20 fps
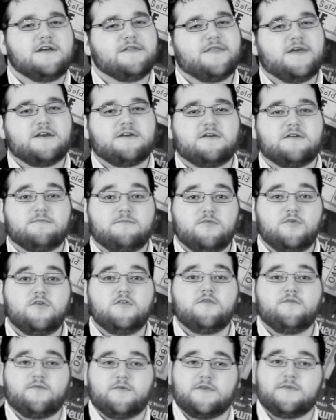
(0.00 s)
that could
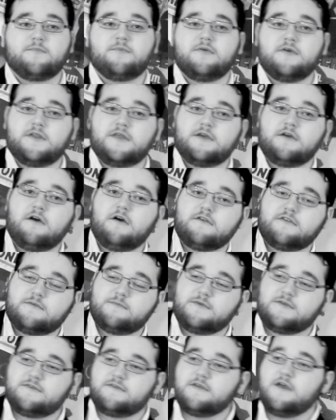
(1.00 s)
move was pretty
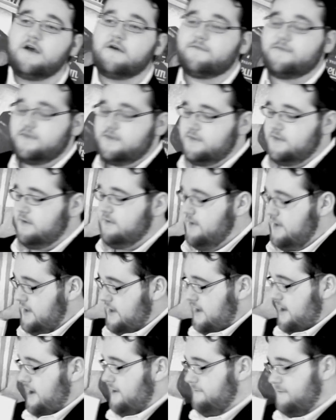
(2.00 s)
awesome itself.
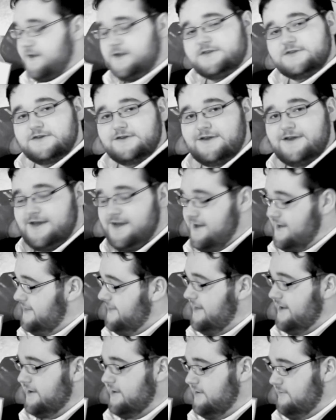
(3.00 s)
A picture
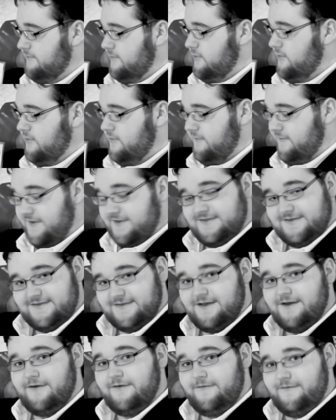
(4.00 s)
that could move
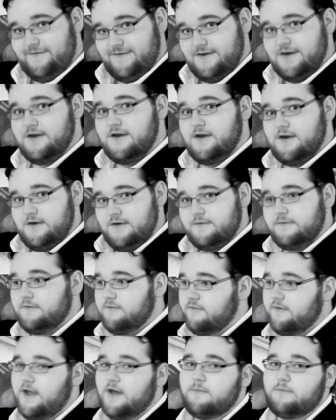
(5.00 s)
itself,
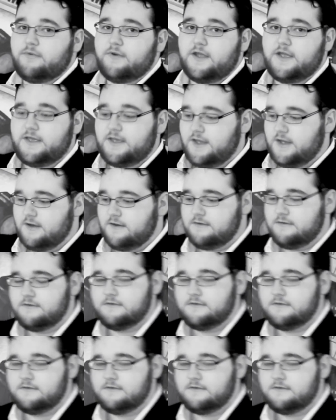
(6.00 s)
groundbreaking.